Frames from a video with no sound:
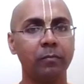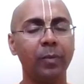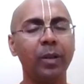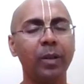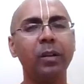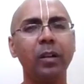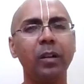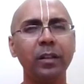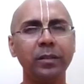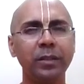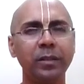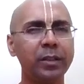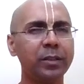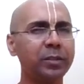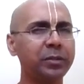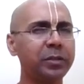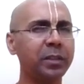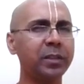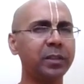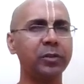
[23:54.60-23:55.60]
Because
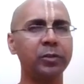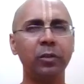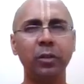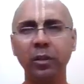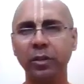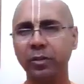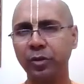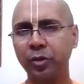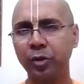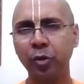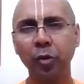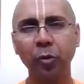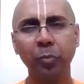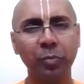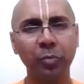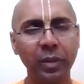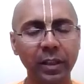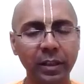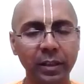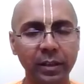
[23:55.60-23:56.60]
Krishna is not
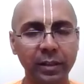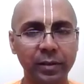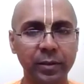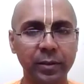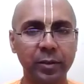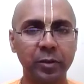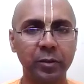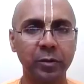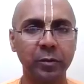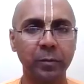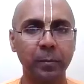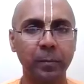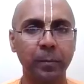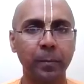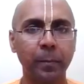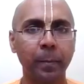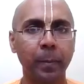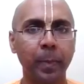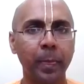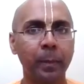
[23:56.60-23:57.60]
so pleased
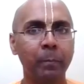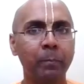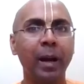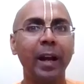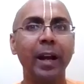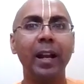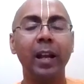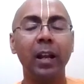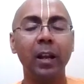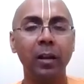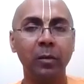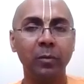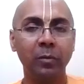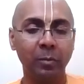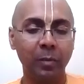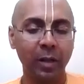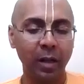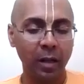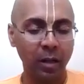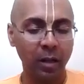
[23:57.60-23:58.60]
by
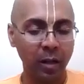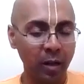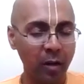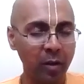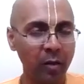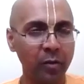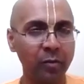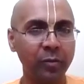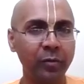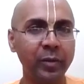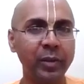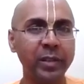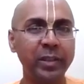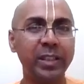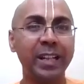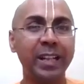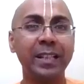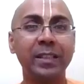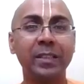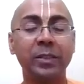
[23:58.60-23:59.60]
a love which
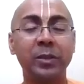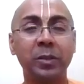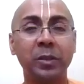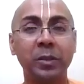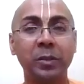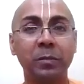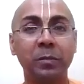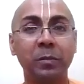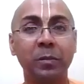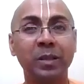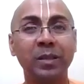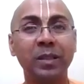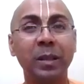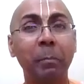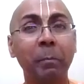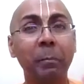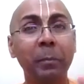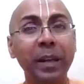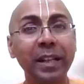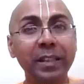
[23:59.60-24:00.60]
has
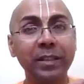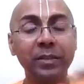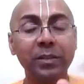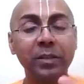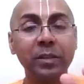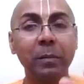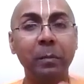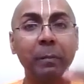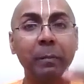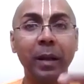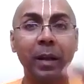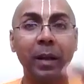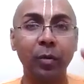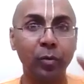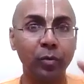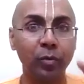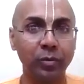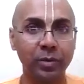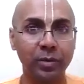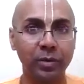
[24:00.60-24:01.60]
some mixed
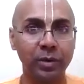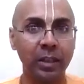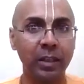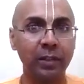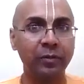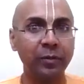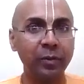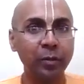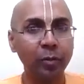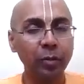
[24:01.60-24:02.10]
mellows. If